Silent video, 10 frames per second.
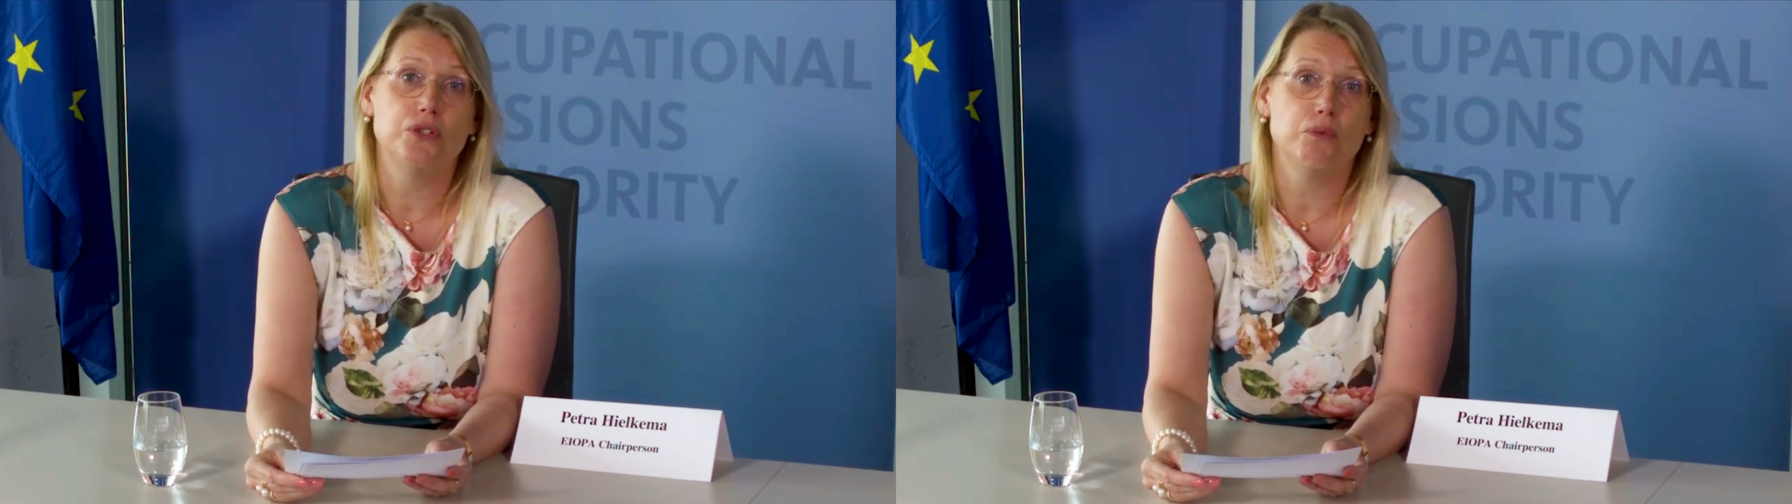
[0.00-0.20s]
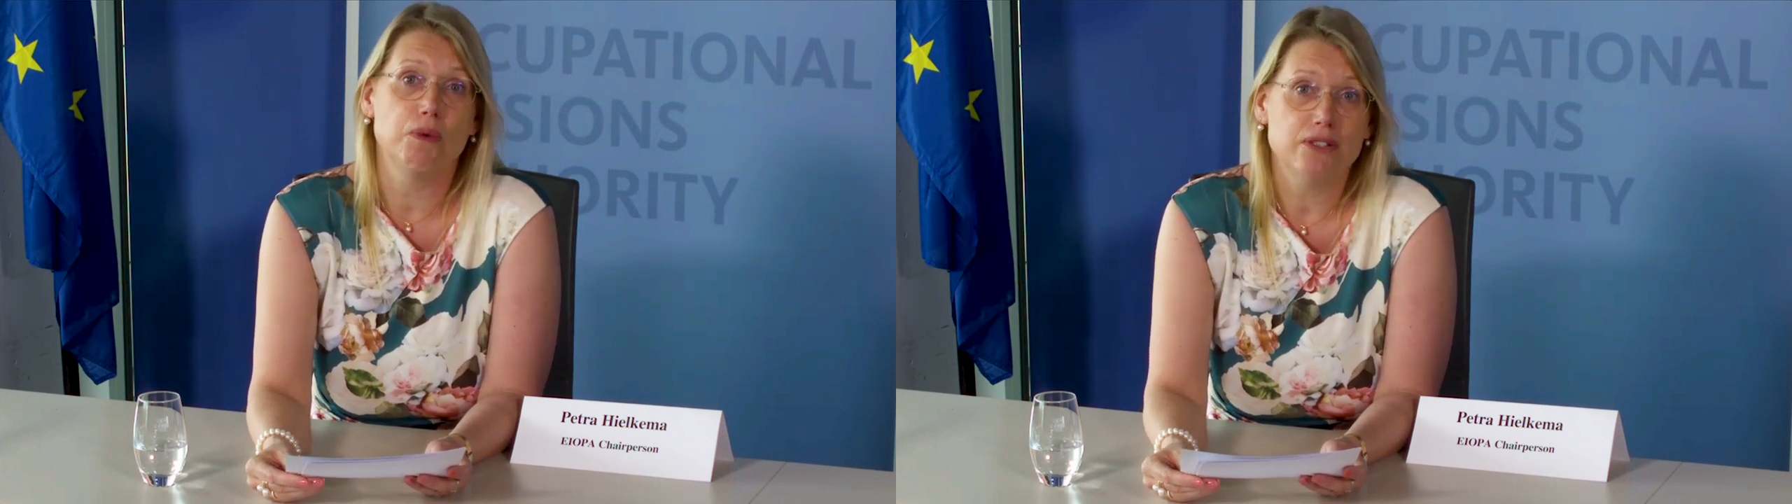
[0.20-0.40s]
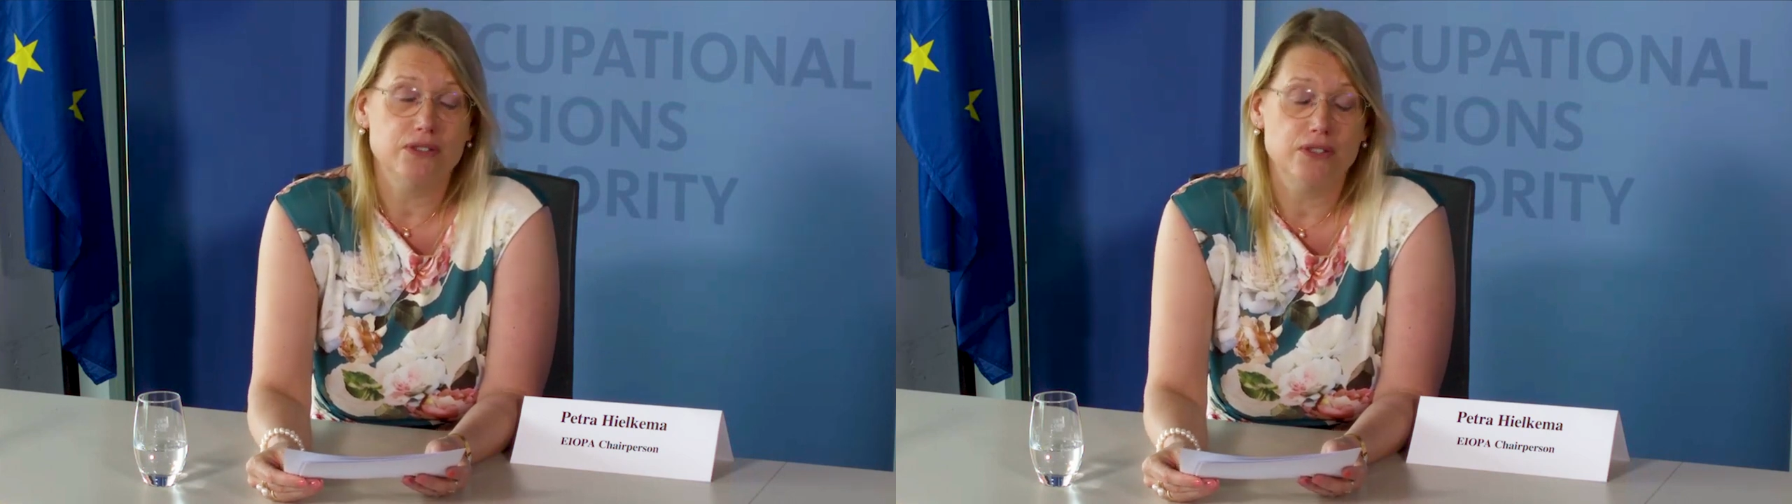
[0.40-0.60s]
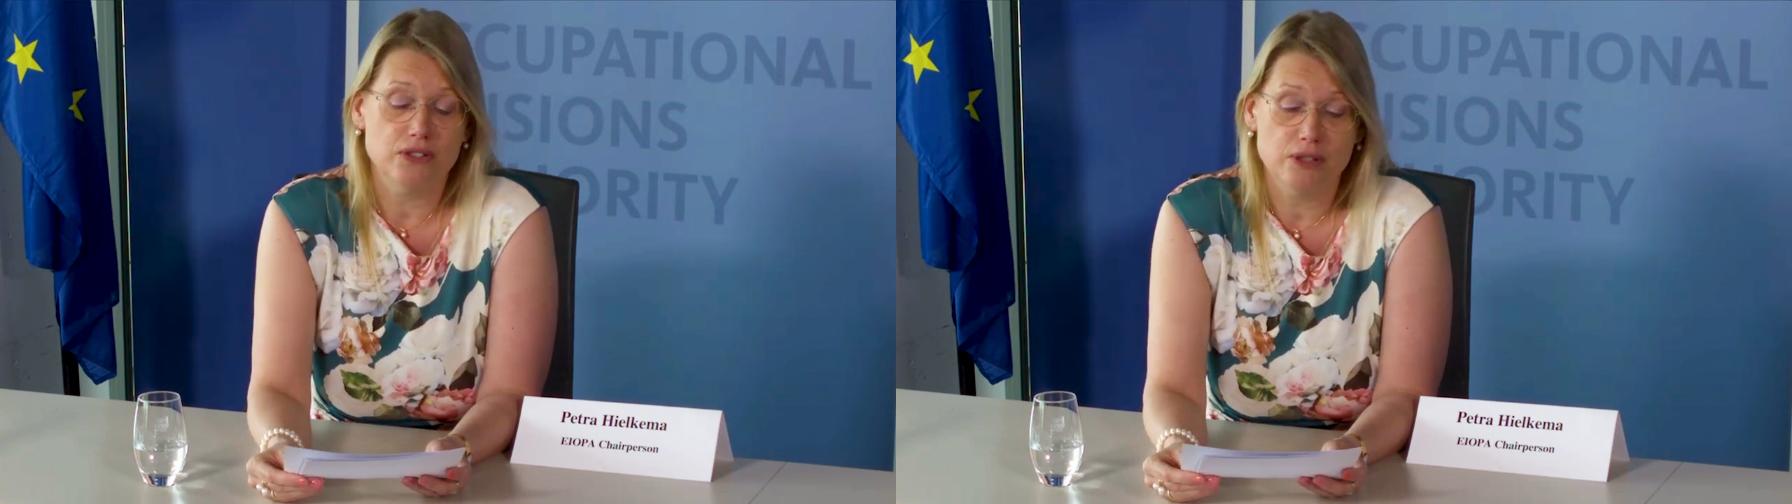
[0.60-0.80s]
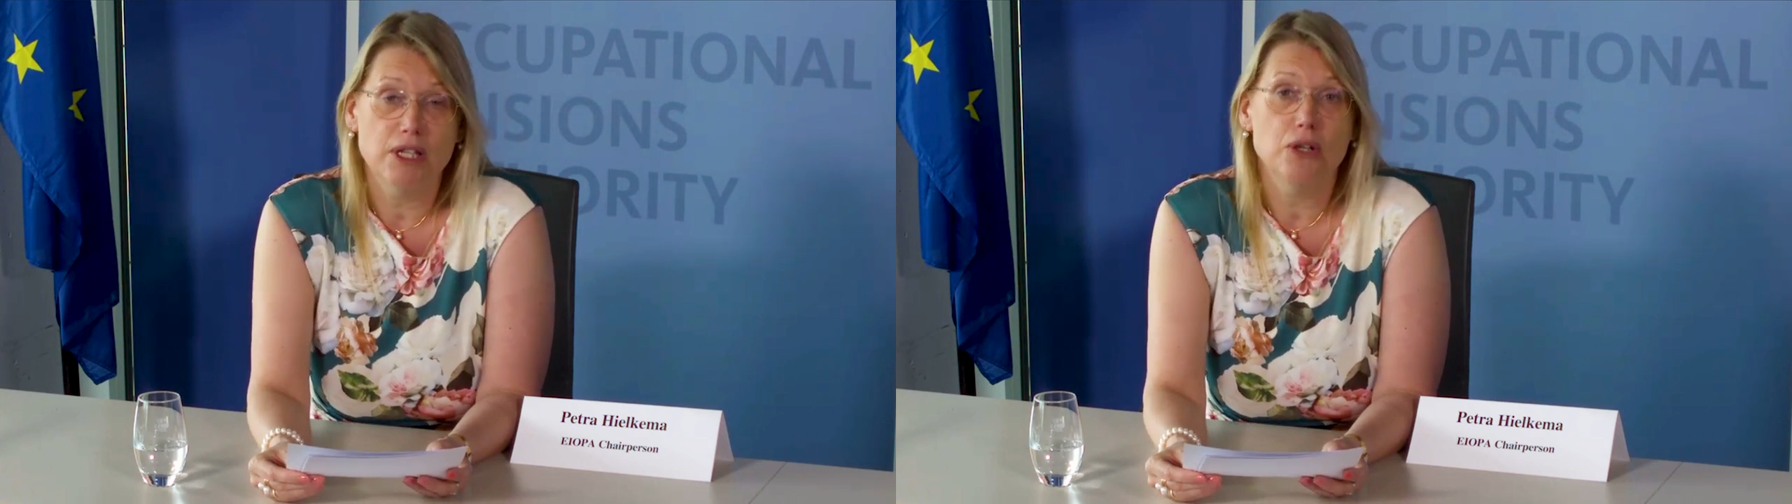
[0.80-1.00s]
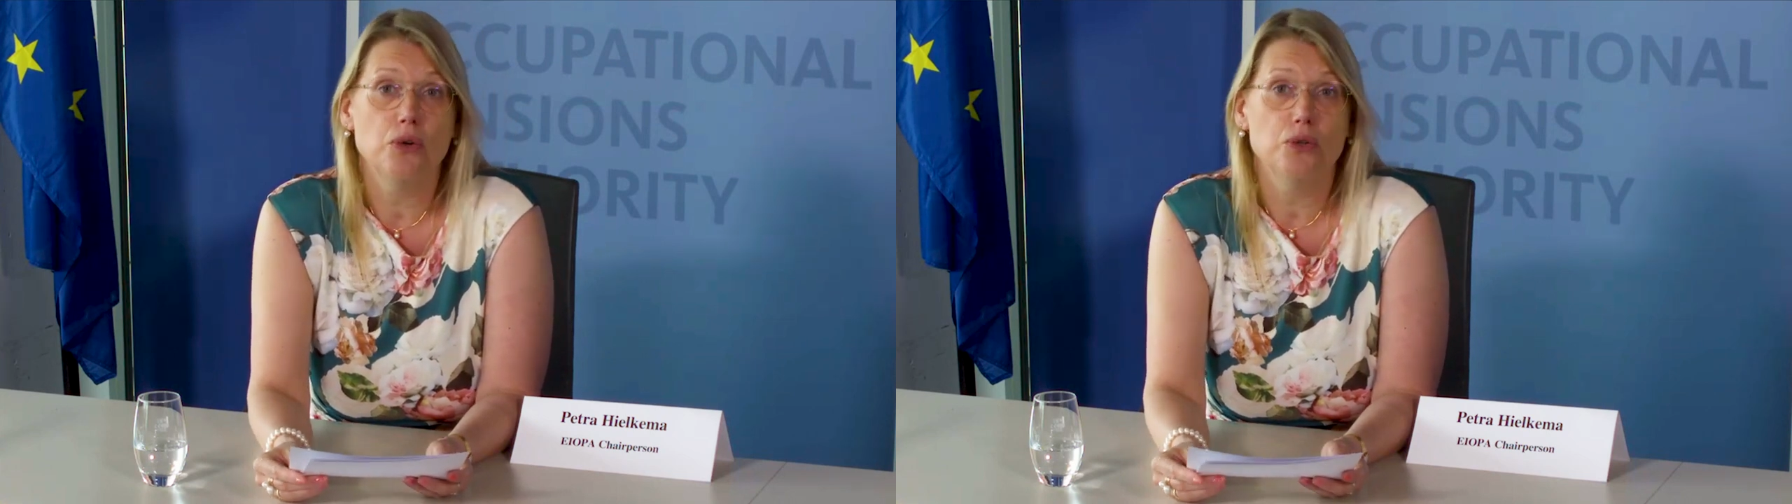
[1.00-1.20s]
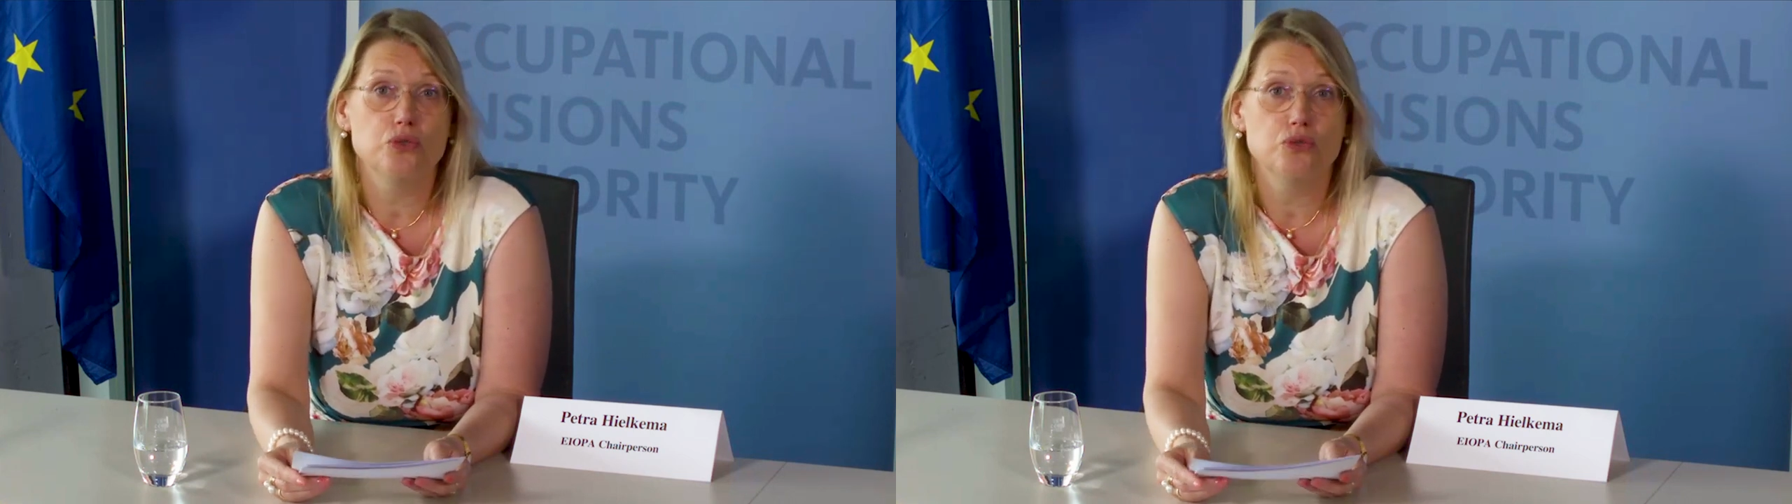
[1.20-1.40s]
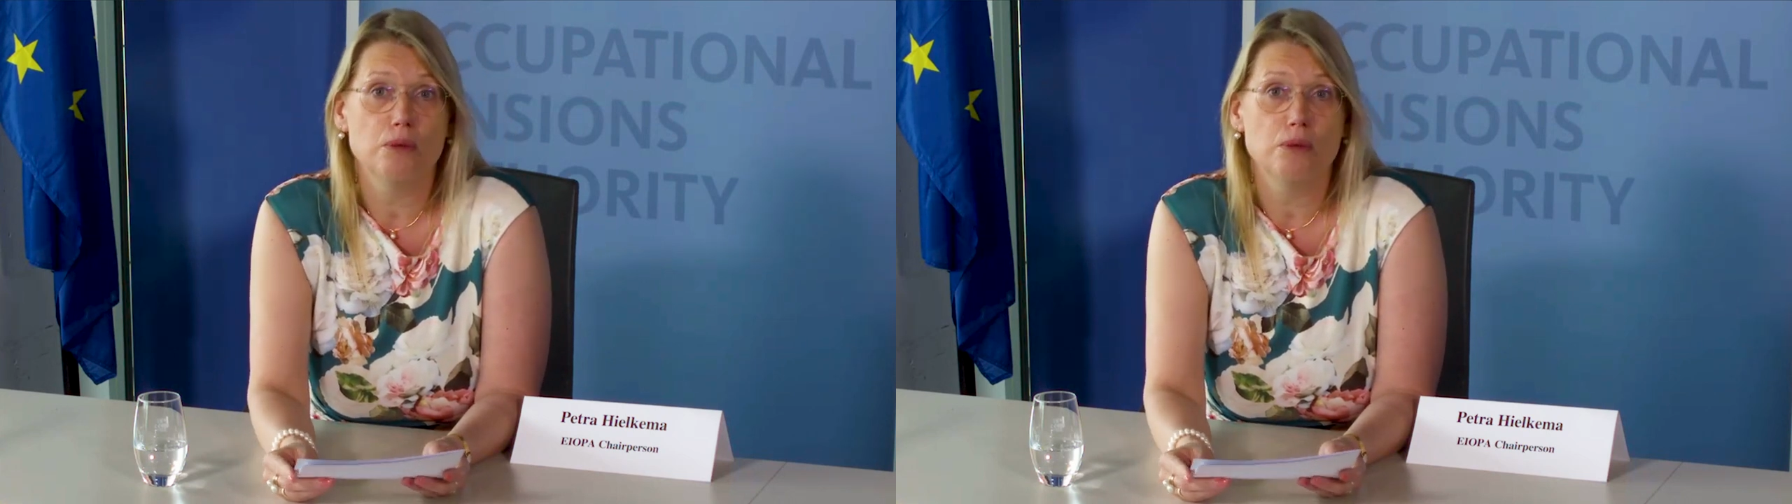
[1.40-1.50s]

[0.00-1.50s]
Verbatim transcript: the weather system that caused